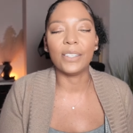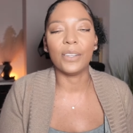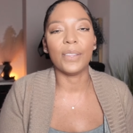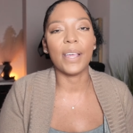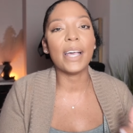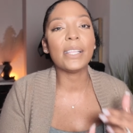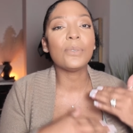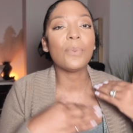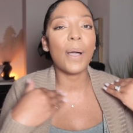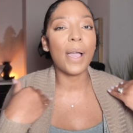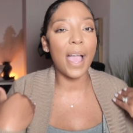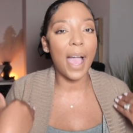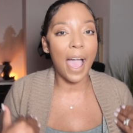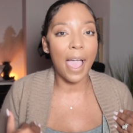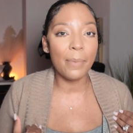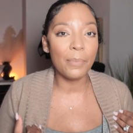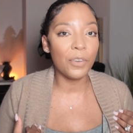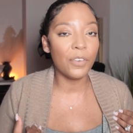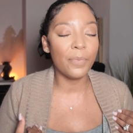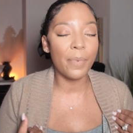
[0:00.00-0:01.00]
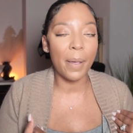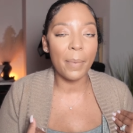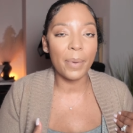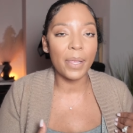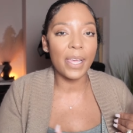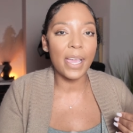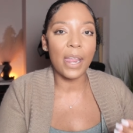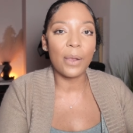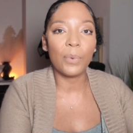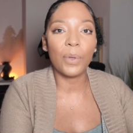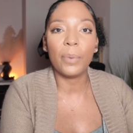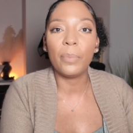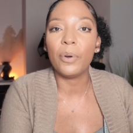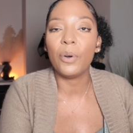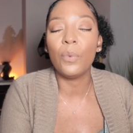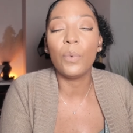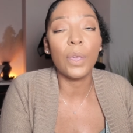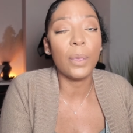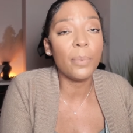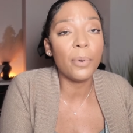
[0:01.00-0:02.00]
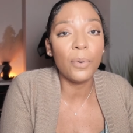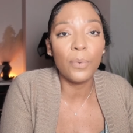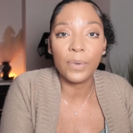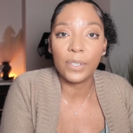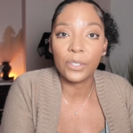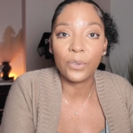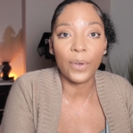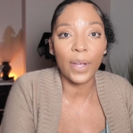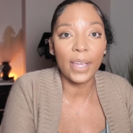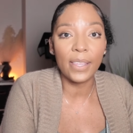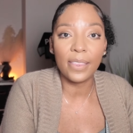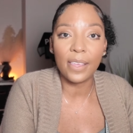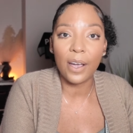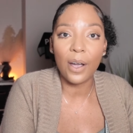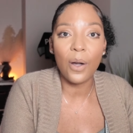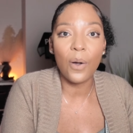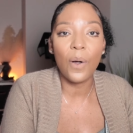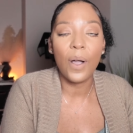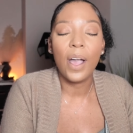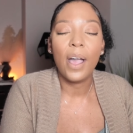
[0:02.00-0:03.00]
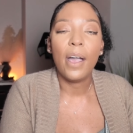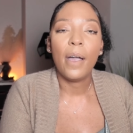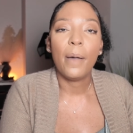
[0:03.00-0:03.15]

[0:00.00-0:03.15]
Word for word: So that's why I moved my money out of Webull. Webull was great though,